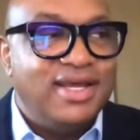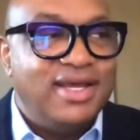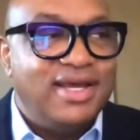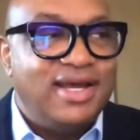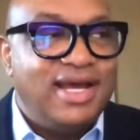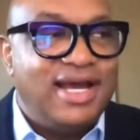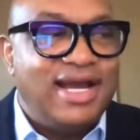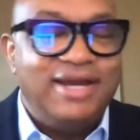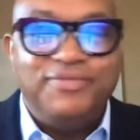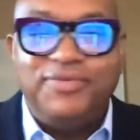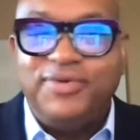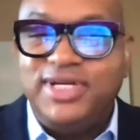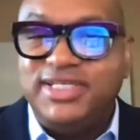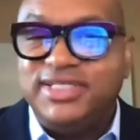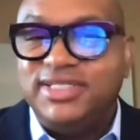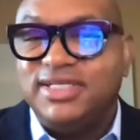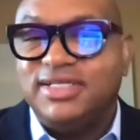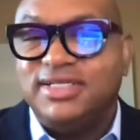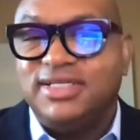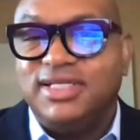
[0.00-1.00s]
I
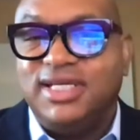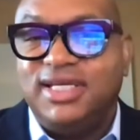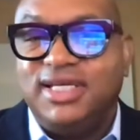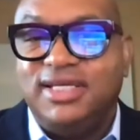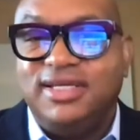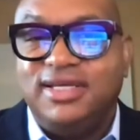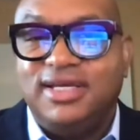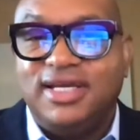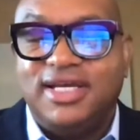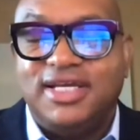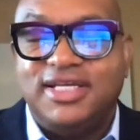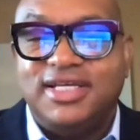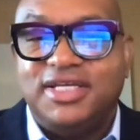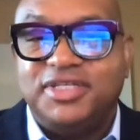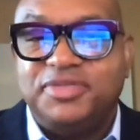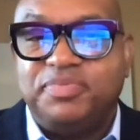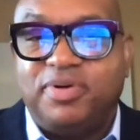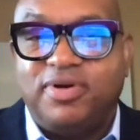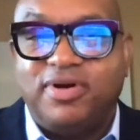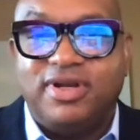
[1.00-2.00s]
recently,
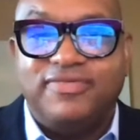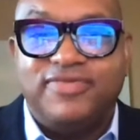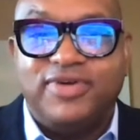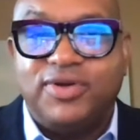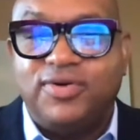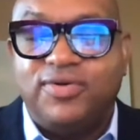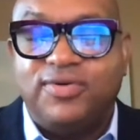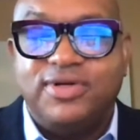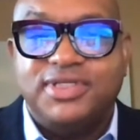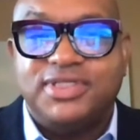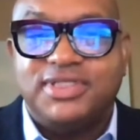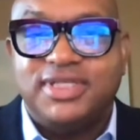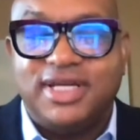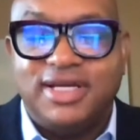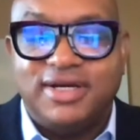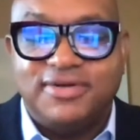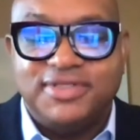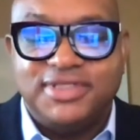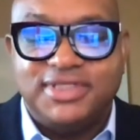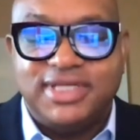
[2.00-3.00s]
as part of a course that
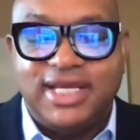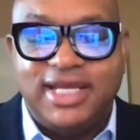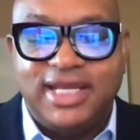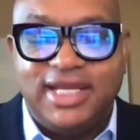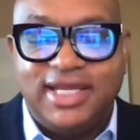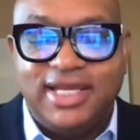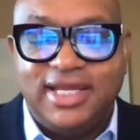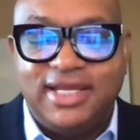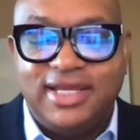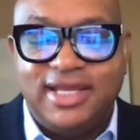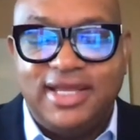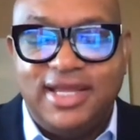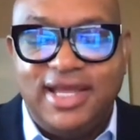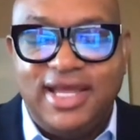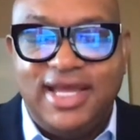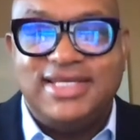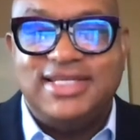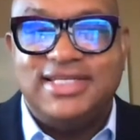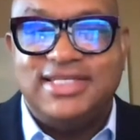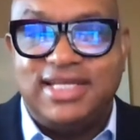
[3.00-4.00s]
I was taking,
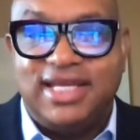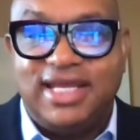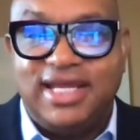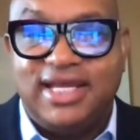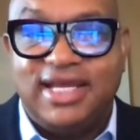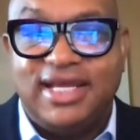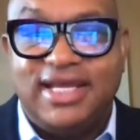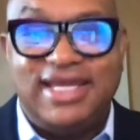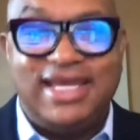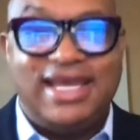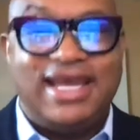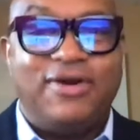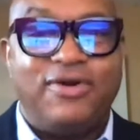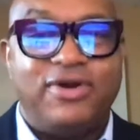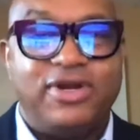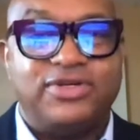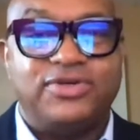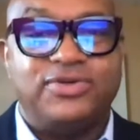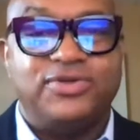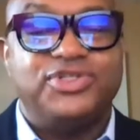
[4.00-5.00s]
had to take a
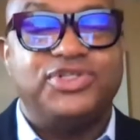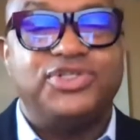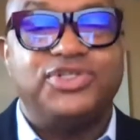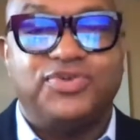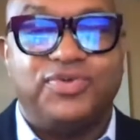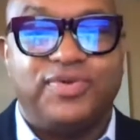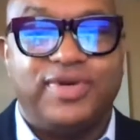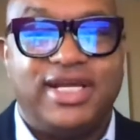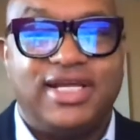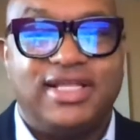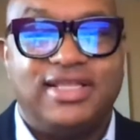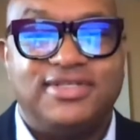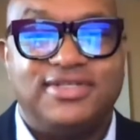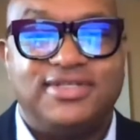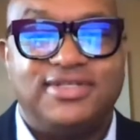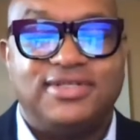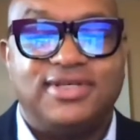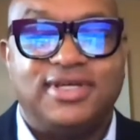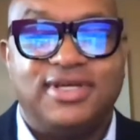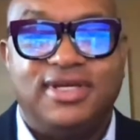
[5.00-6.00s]
character
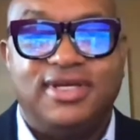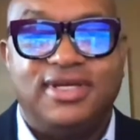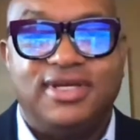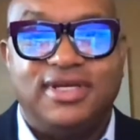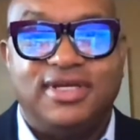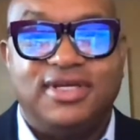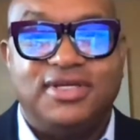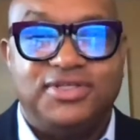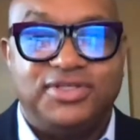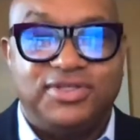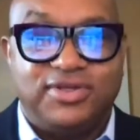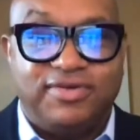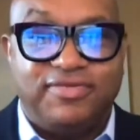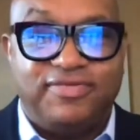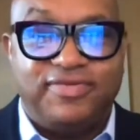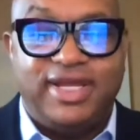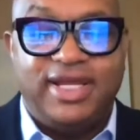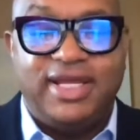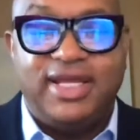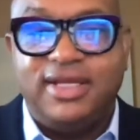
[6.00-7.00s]
strengths
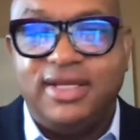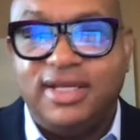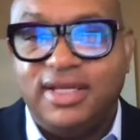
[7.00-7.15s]
survey.